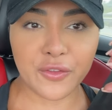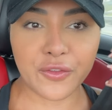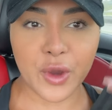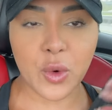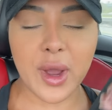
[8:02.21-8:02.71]

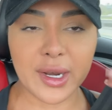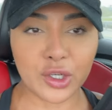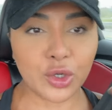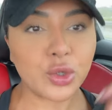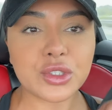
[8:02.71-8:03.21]
felt
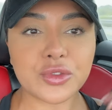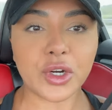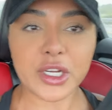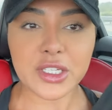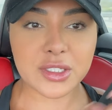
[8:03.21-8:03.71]
and looked
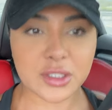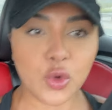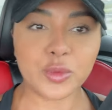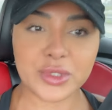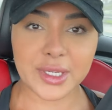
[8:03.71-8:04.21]
very
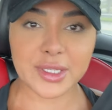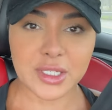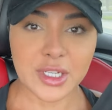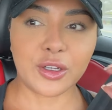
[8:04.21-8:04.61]
sculpted.